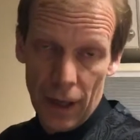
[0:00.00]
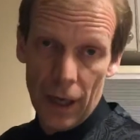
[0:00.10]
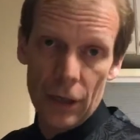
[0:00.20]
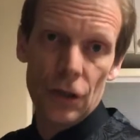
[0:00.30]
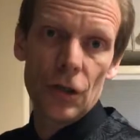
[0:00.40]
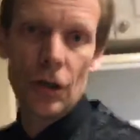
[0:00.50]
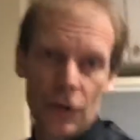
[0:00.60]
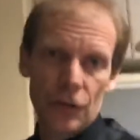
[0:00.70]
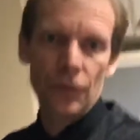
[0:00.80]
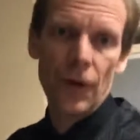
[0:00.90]
And you can
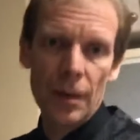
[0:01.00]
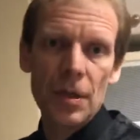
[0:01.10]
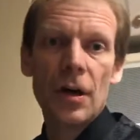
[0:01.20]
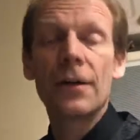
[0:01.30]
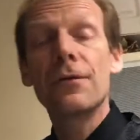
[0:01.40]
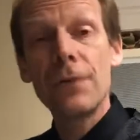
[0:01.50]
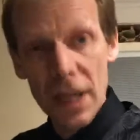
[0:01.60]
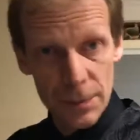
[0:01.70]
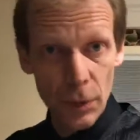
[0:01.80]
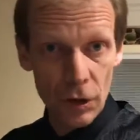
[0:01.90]
also find me on
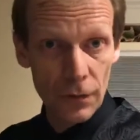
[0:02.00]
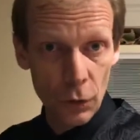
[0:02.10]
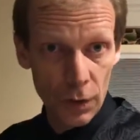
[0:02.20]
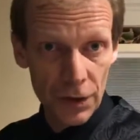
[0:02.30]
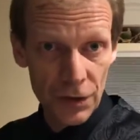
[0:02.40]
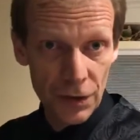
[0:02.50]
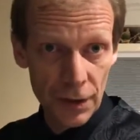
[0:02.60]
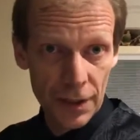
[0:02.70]
Facebook, of course,